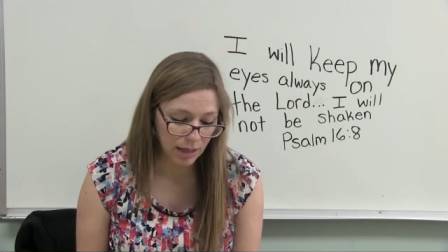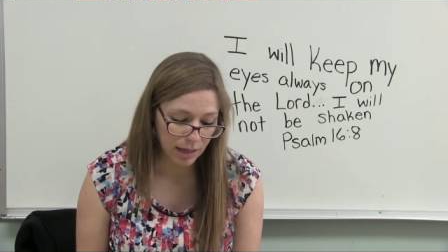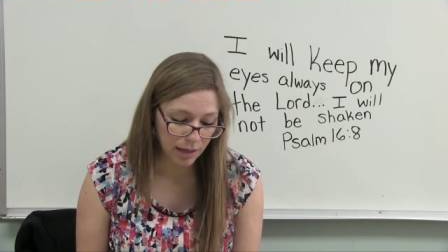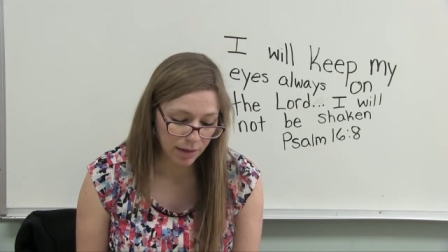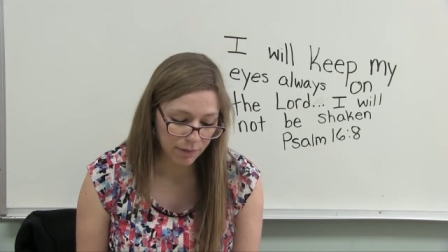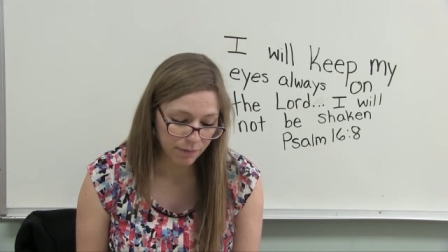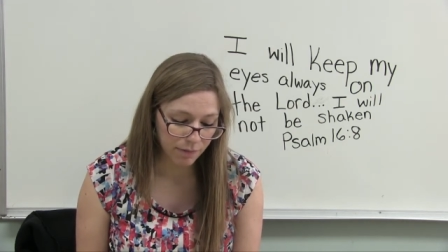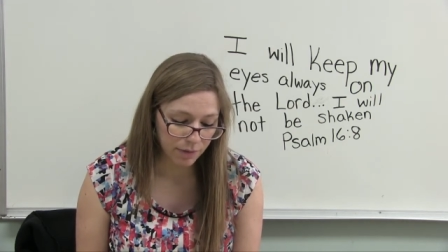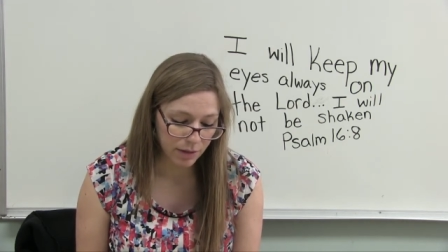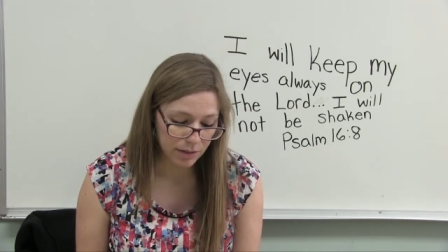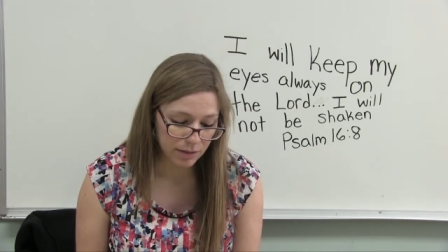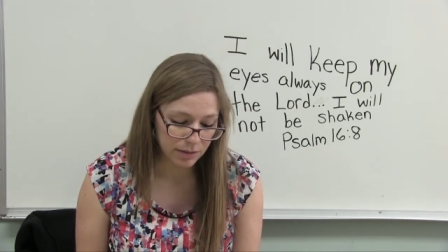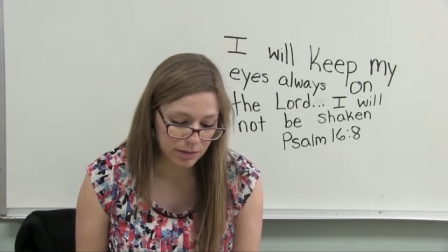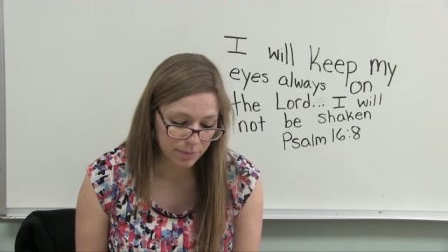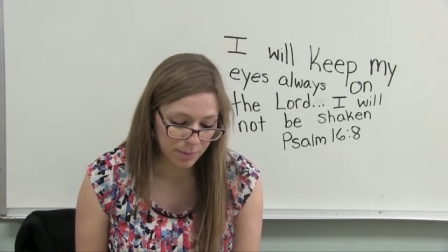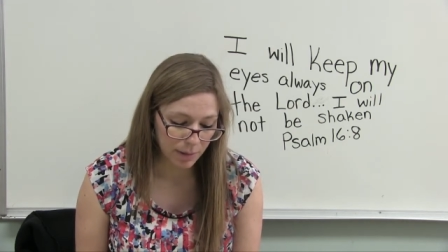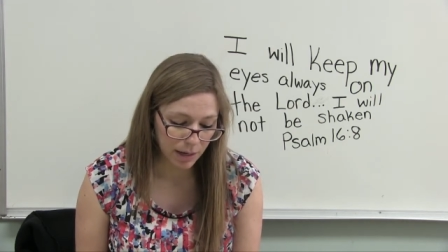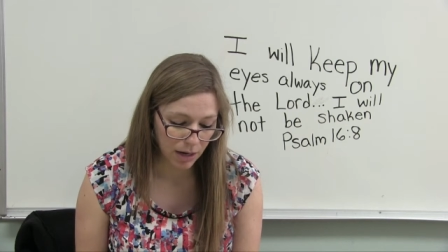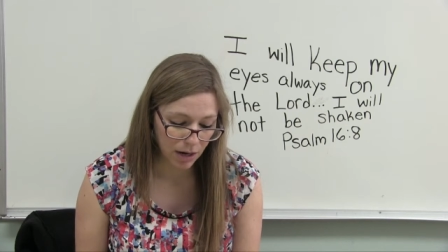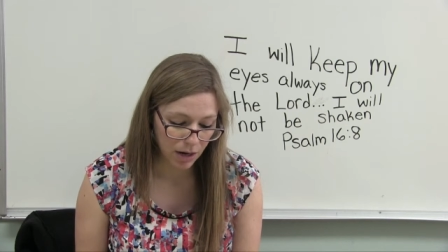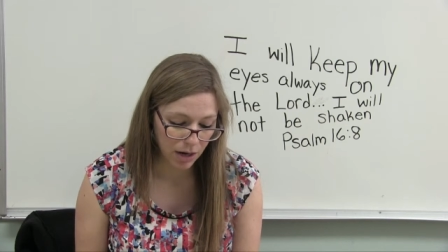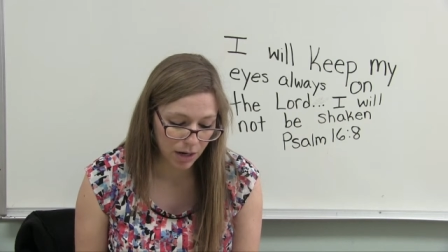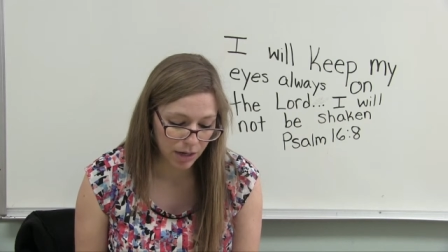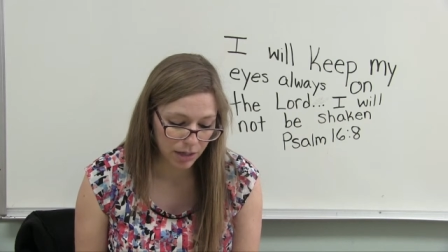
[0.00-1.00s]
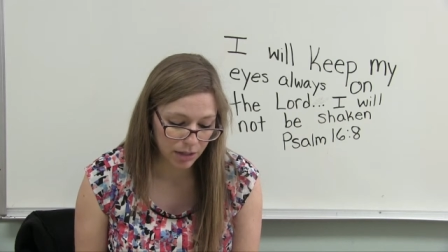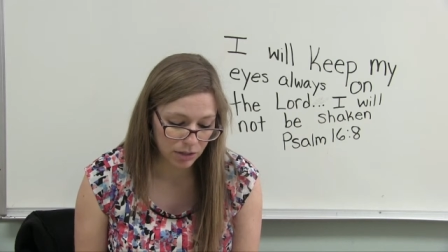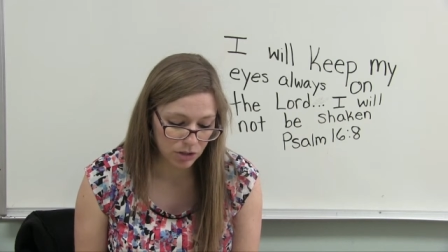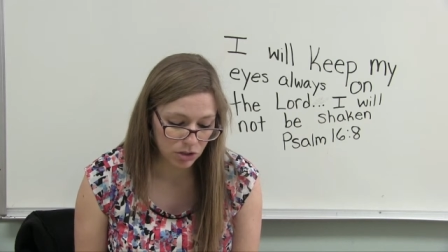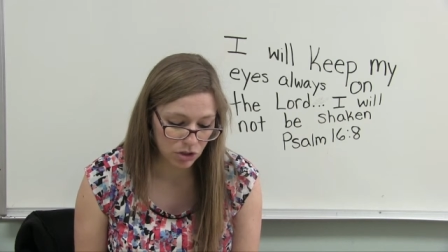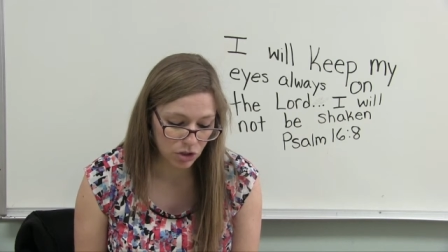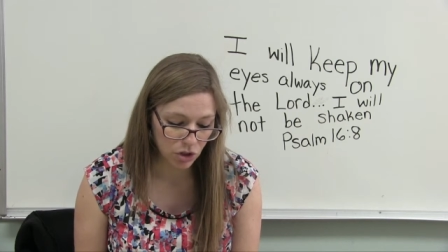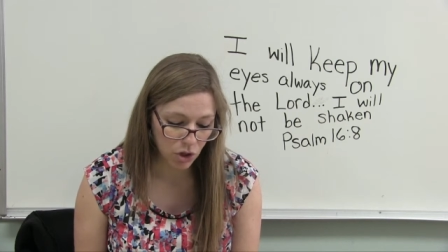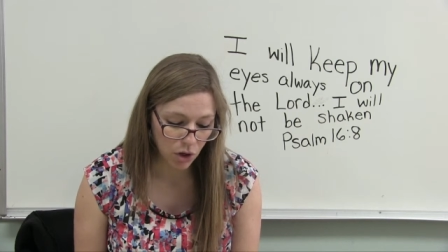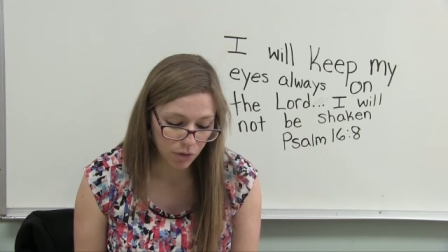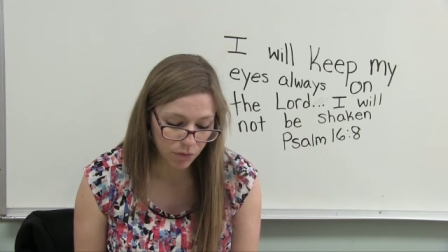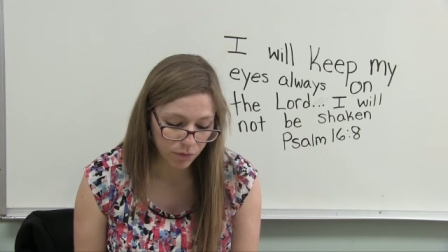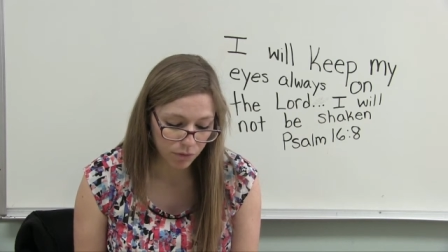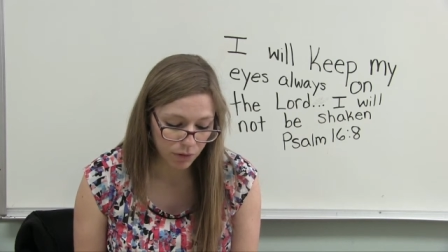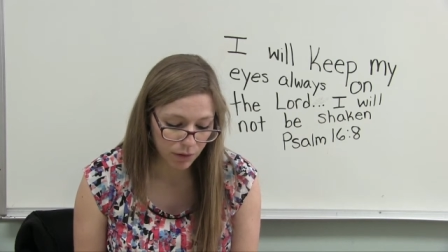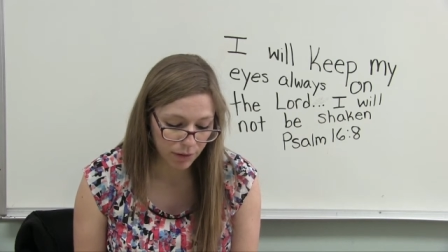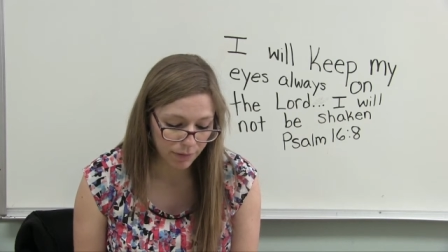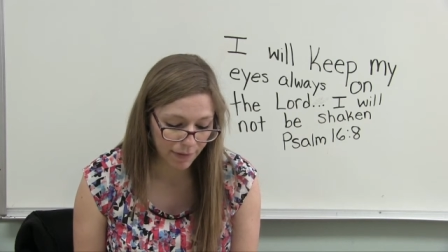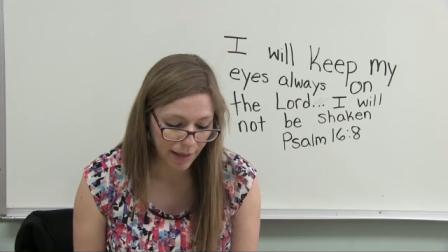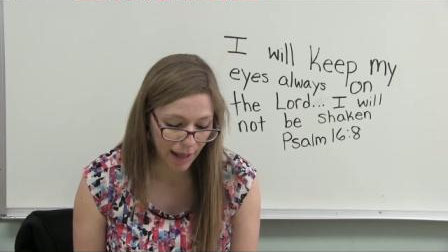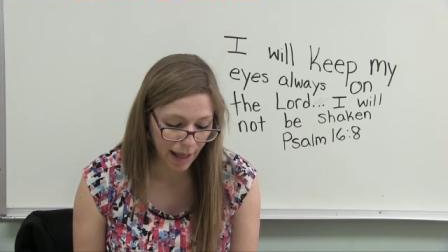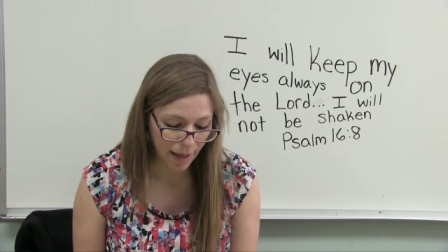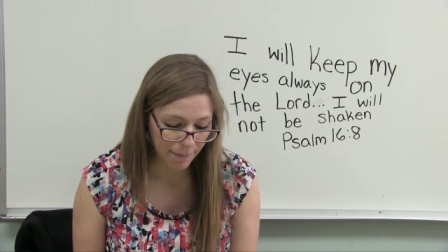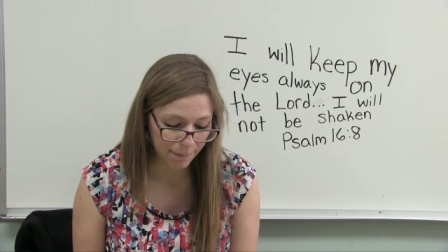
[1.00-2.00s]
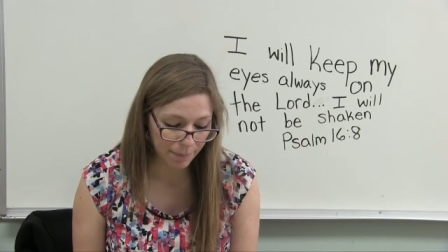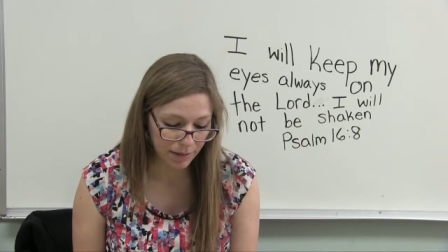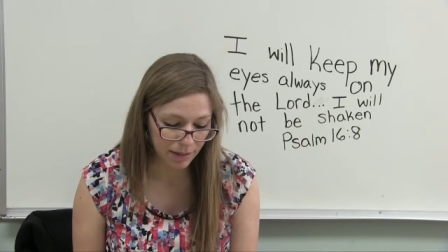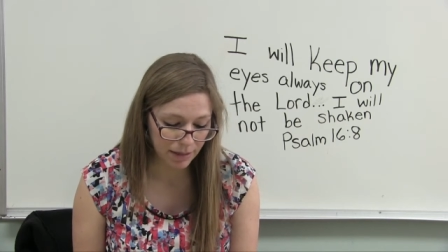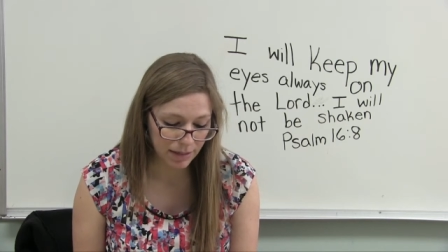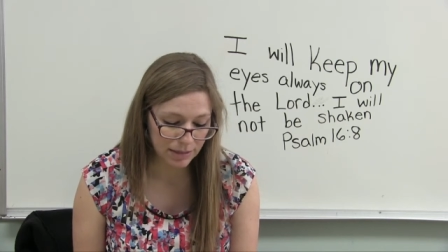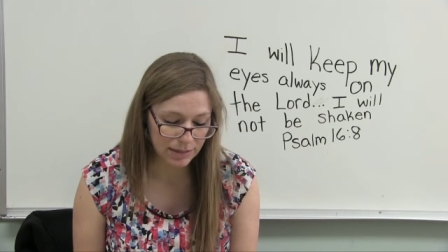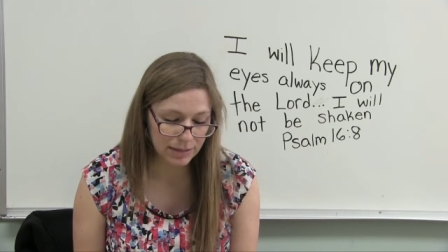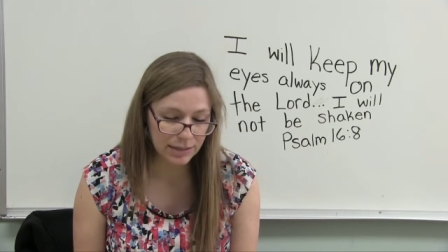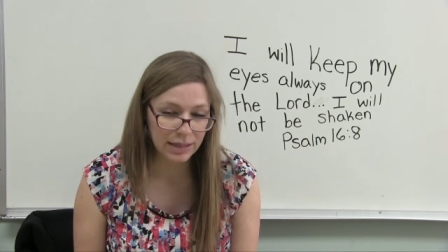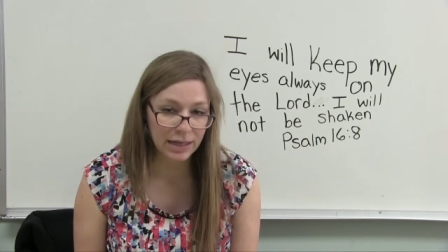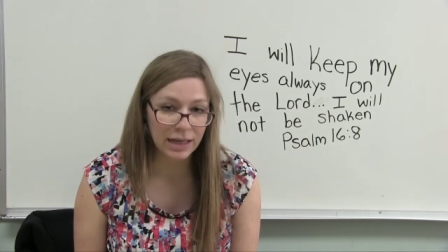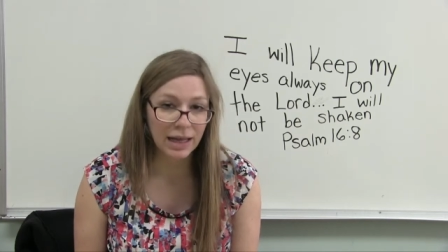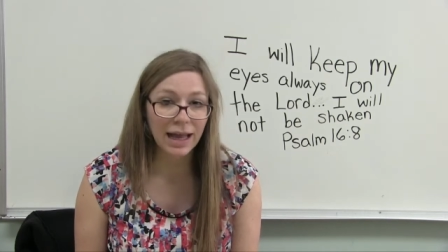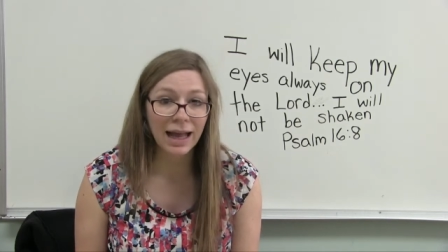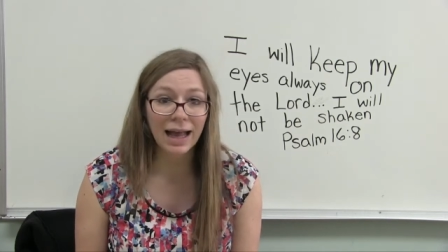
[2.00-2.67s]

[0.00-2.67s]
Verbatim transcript: He fills my heart so full of happiness,